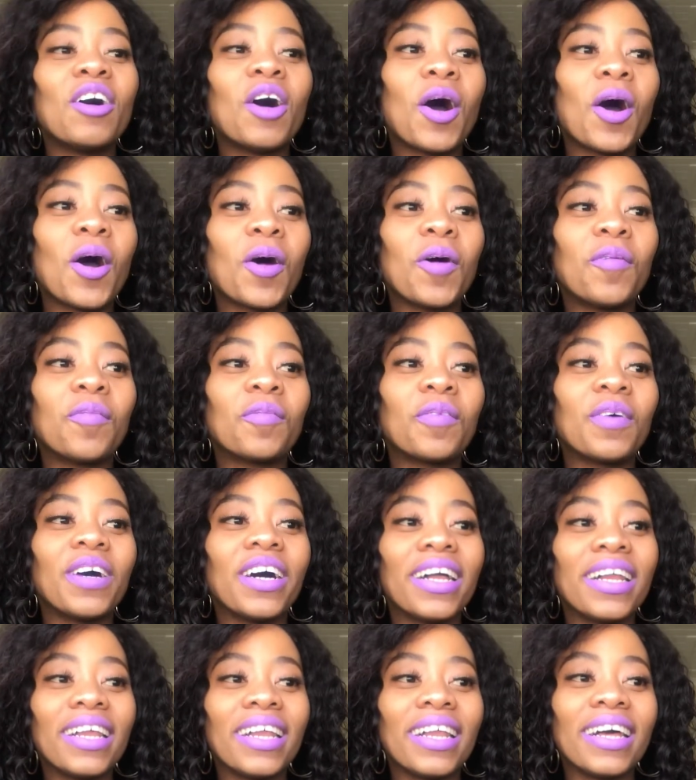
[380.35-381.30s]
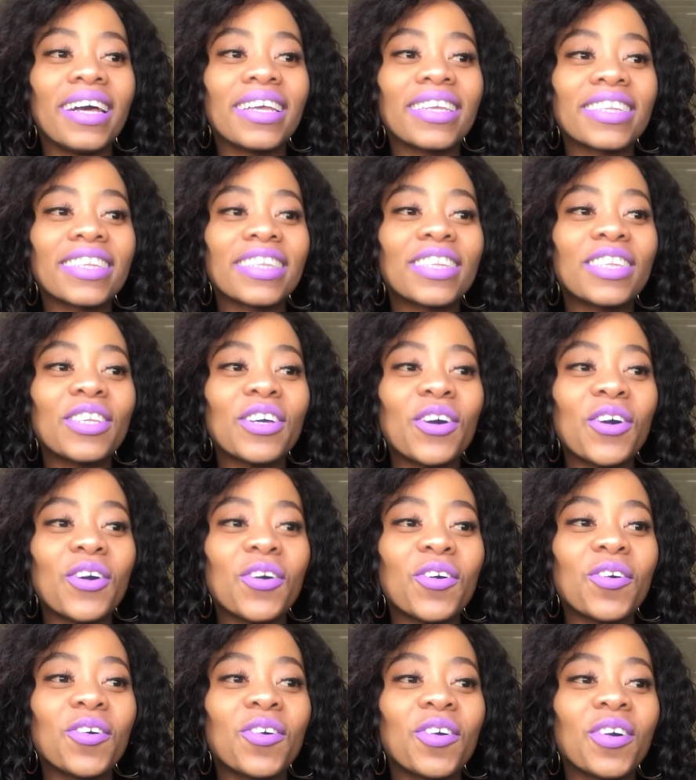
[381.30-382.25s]
um
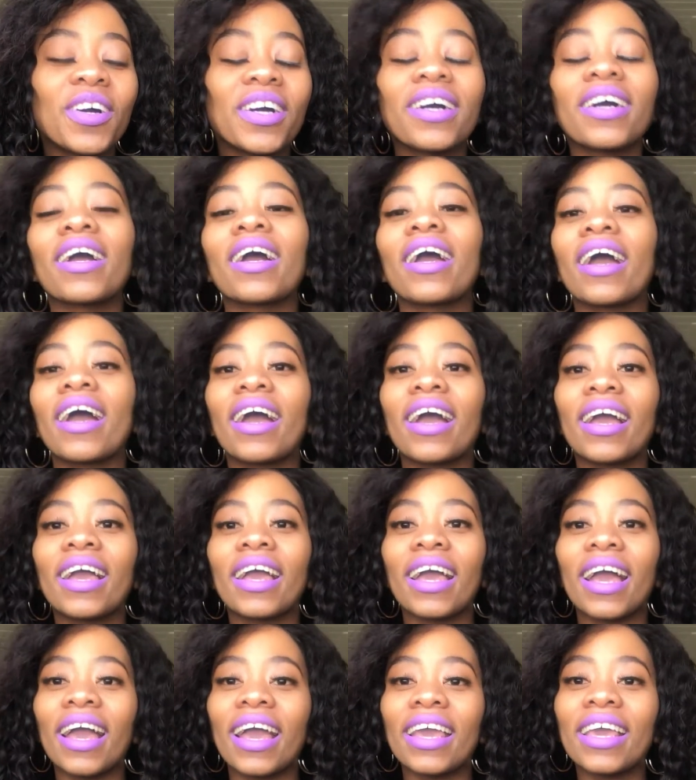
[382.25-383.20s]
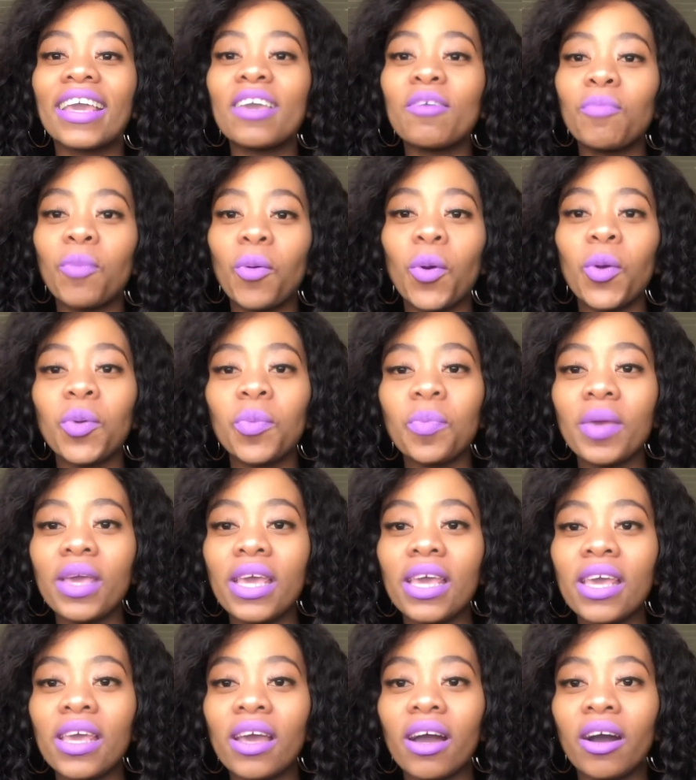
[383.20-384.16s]
so he bought
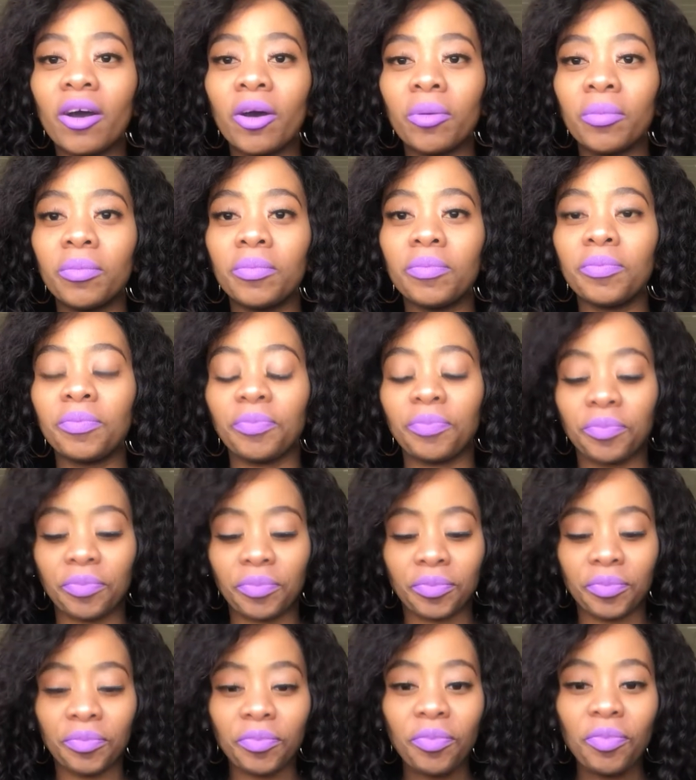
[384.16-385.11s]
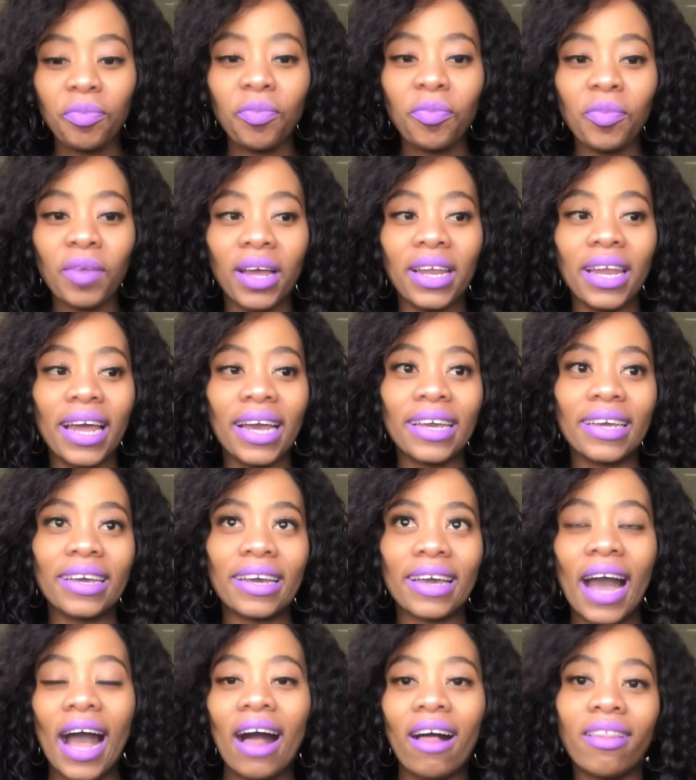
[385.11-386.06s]
me
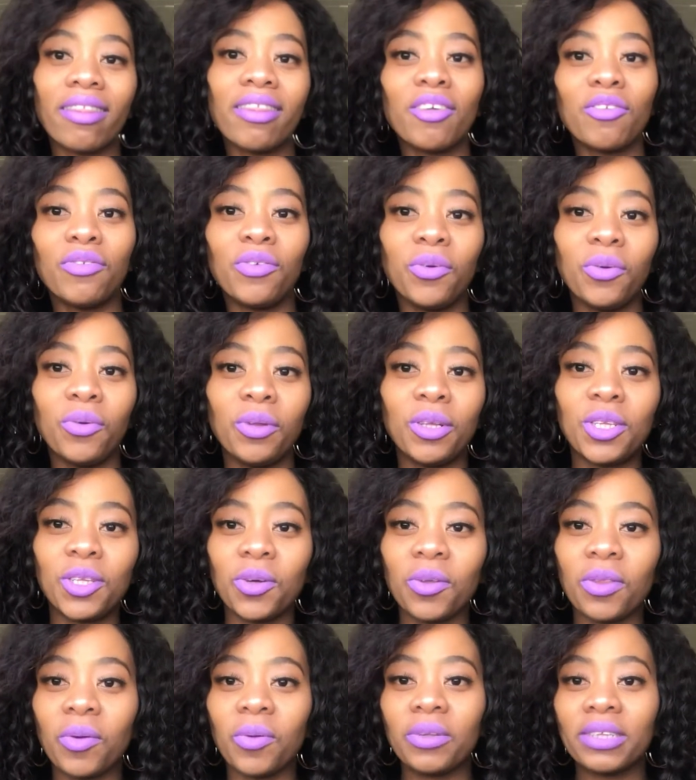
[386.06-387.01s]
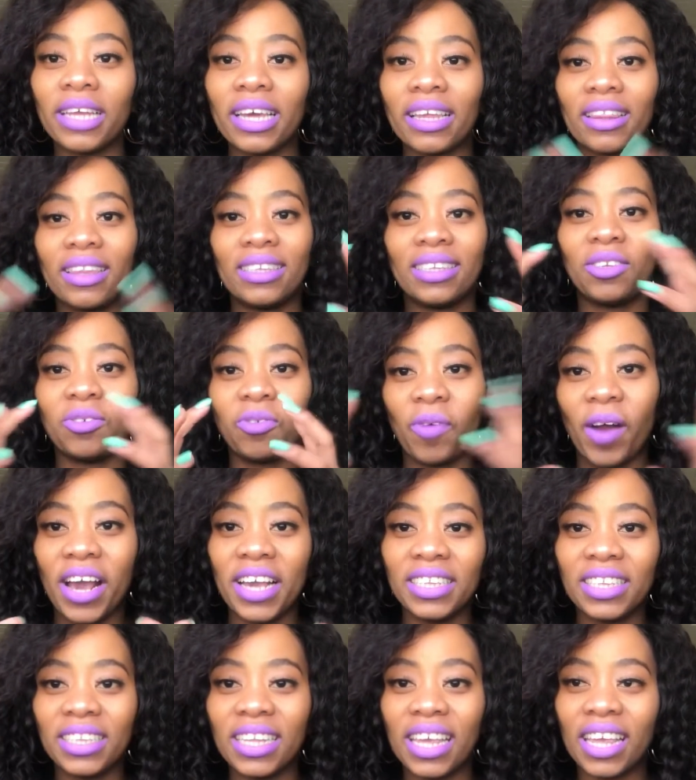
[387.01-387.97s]
like healthy food. So there was like this
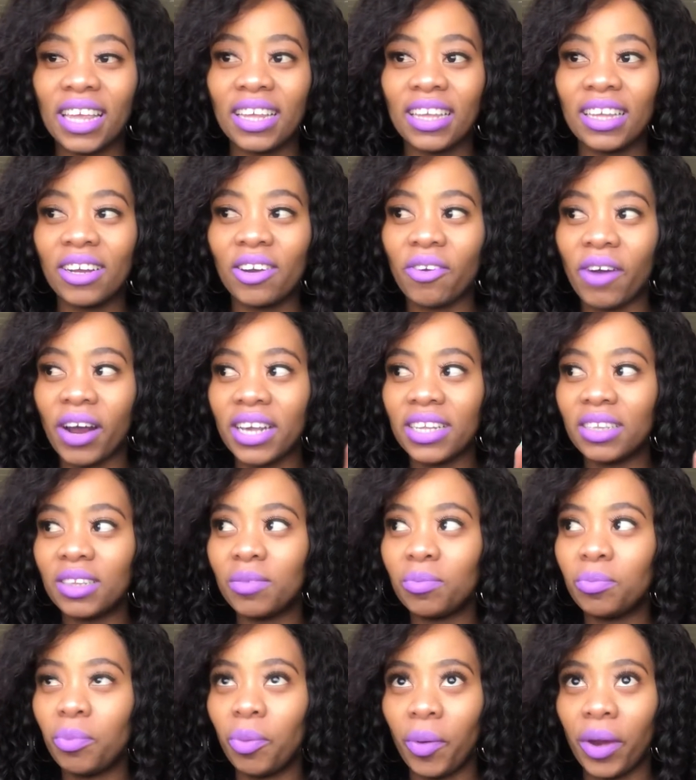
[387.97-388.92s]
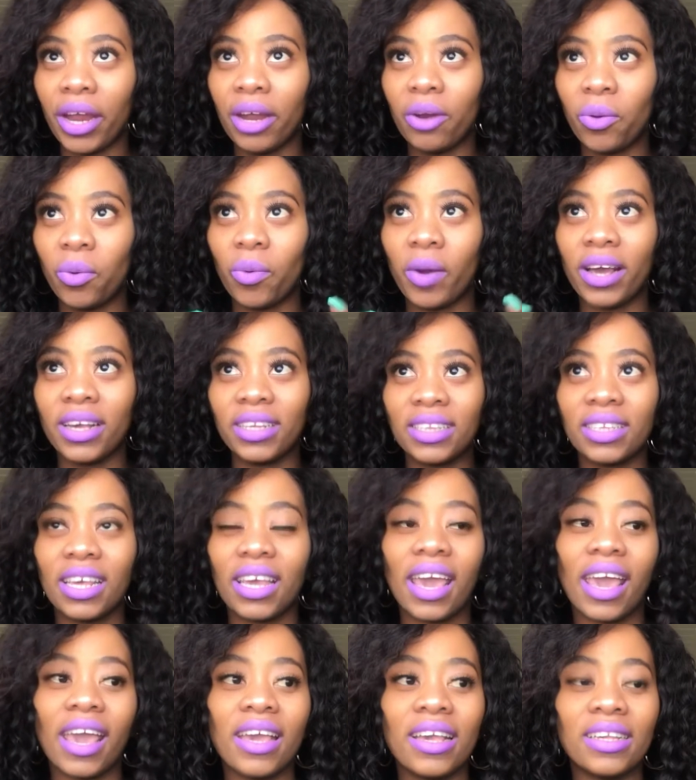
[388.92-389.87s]
rice bread or rice
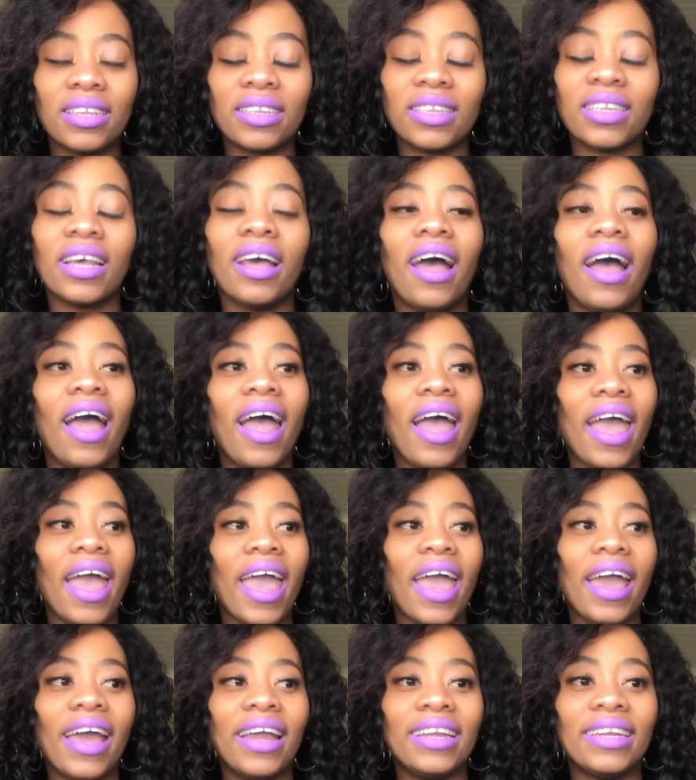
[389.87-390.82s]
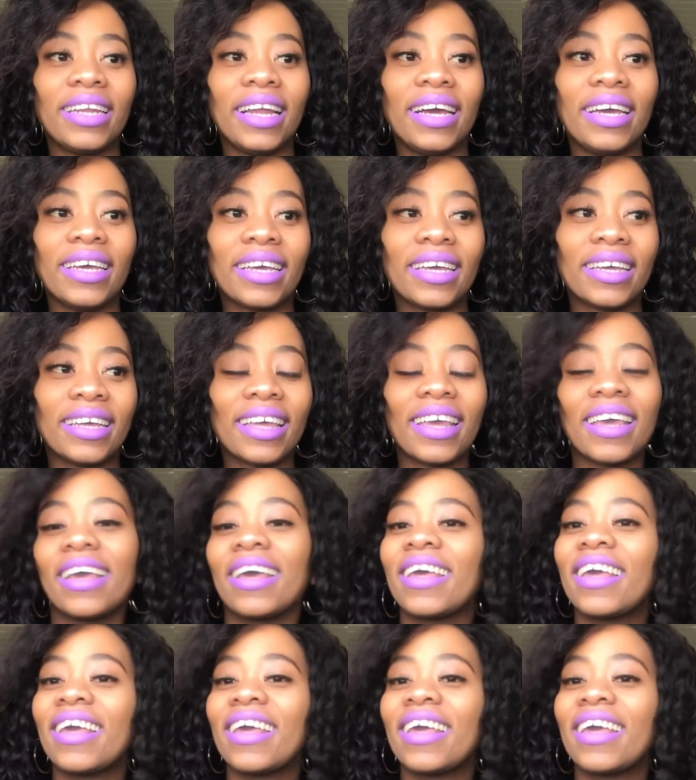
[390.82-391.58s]
cakes, and like